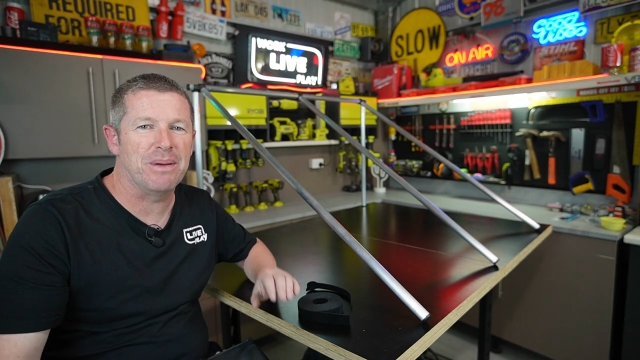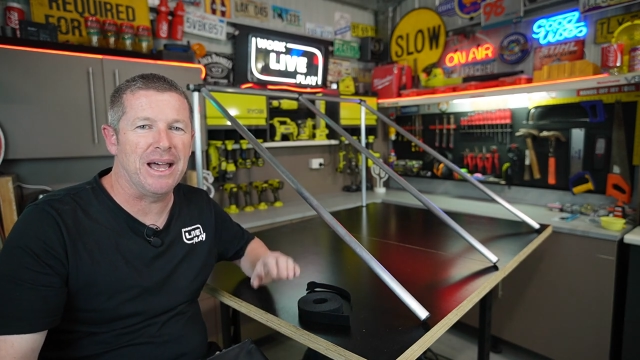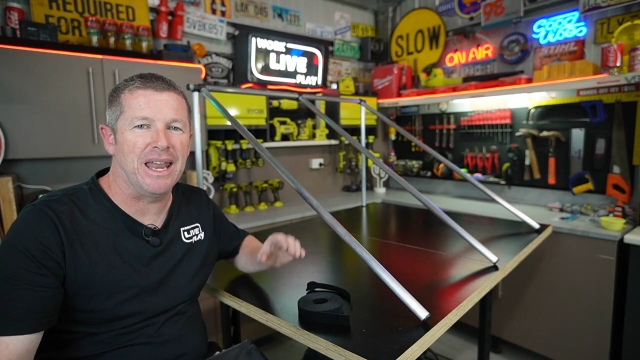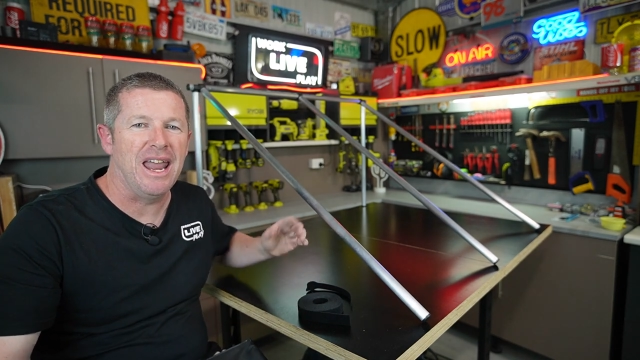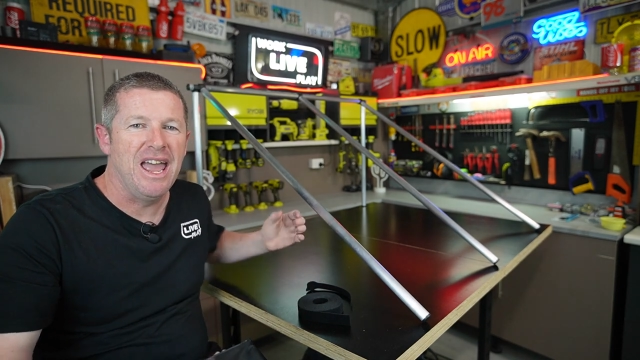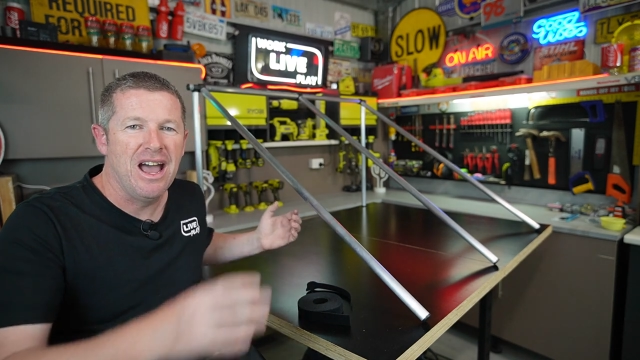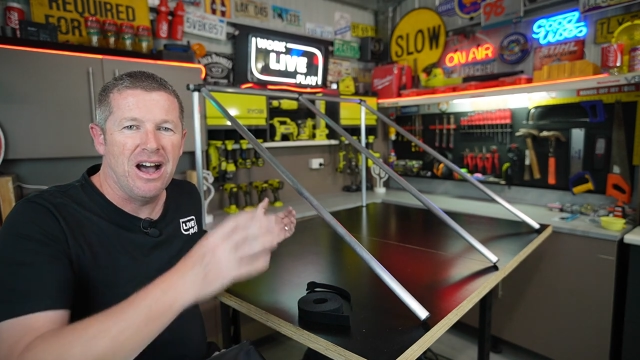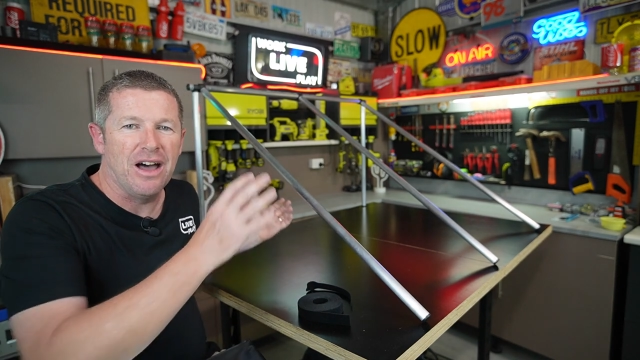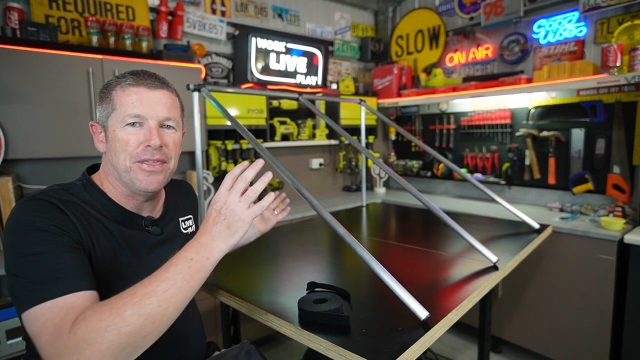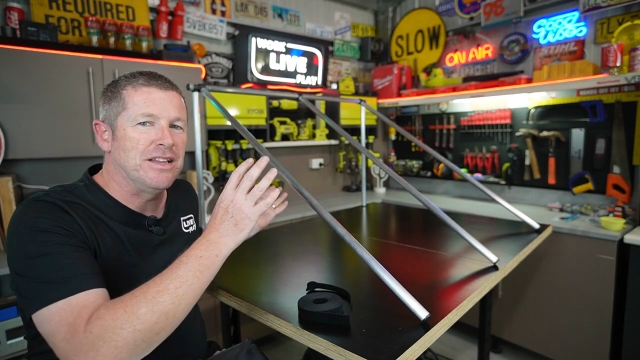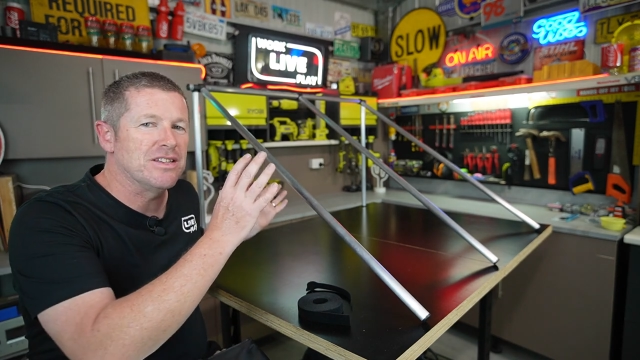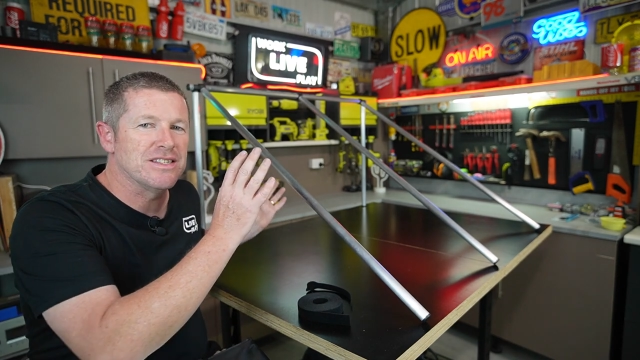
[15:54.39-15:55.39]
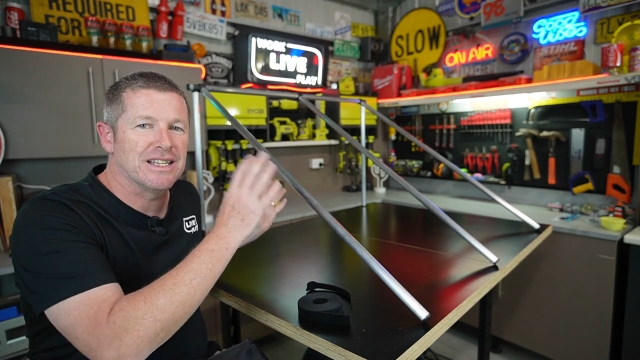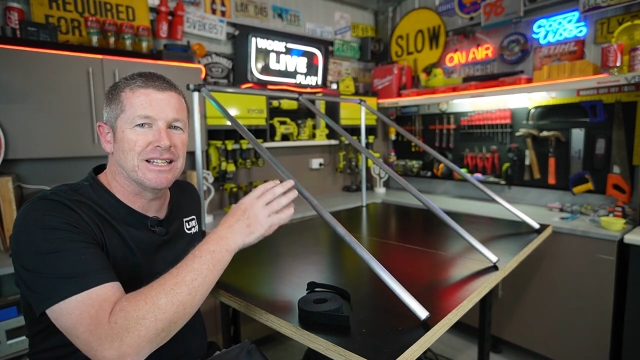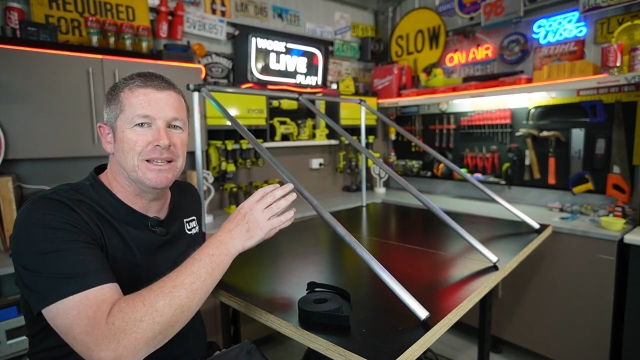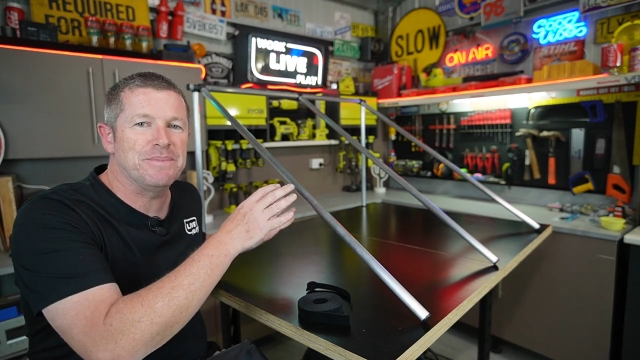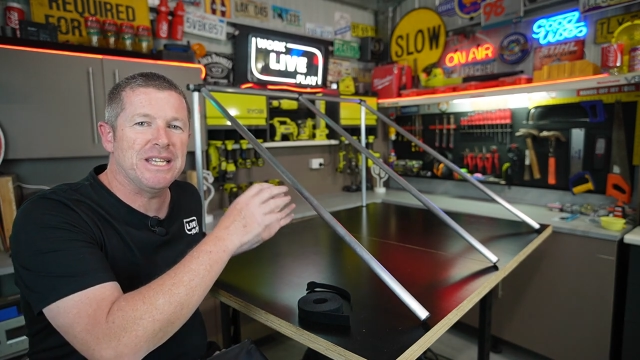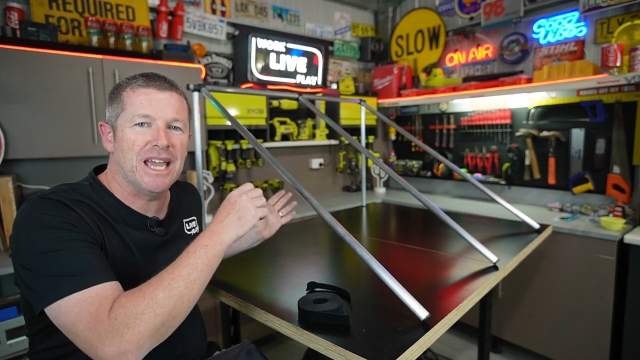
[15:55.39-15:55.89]
but I think just a
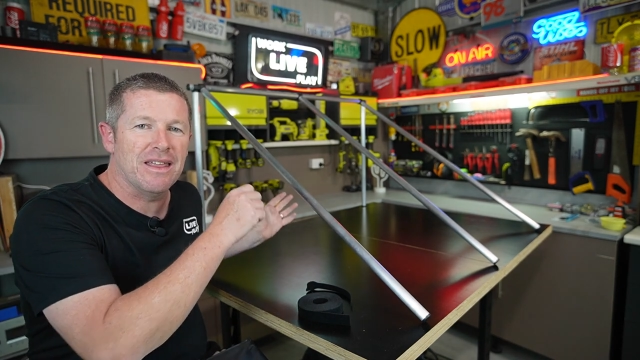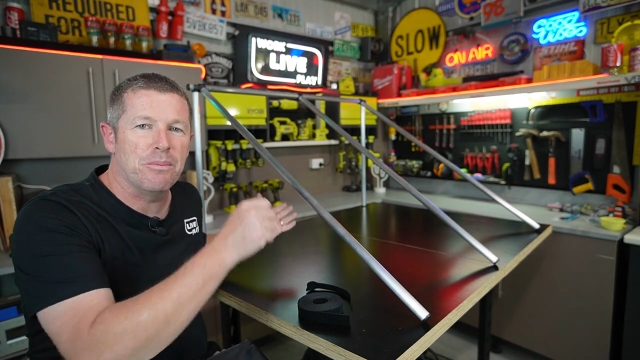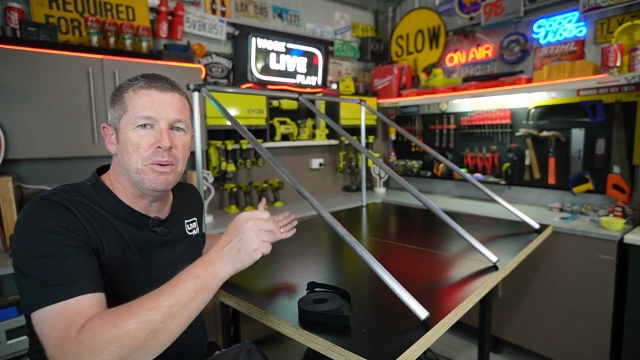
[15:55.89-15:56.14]
clip together,